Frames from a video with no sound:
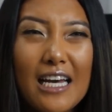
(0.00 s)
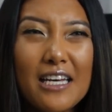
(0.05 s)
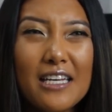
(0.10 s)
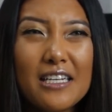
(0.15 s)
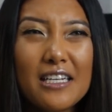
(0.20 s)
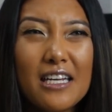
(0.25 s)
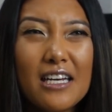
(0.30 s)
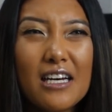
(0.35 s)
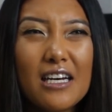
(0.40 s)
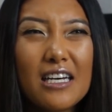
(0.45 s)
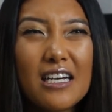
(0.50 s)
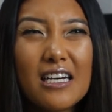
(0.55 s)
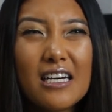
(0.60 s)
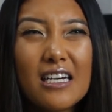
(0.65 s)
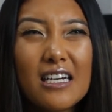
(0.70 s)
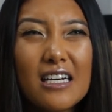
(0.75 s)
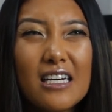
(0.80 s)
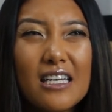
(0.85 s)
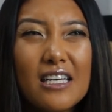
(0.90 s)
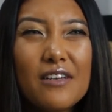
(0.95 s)
I
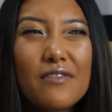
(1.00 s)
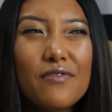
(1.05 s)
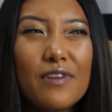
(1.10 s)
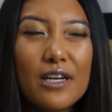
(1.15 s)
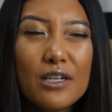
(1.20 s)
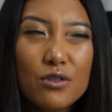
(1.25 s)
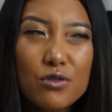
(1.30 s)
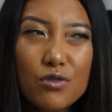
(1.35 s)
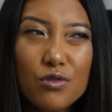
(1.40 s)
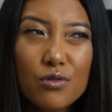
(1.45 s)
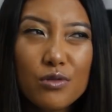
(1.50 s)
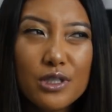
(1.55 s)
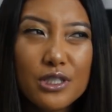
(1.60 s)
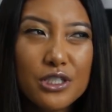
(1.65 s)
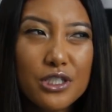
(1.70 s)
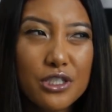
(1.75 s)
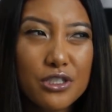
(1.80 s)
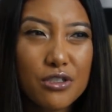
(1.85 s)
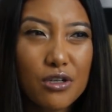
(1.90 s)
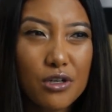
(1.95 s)
eventually
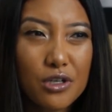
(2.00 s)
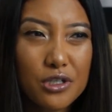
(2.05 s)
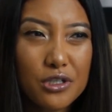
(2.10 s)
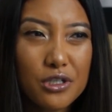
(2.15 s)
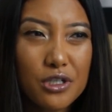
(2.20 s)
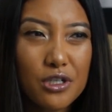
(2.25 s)
just started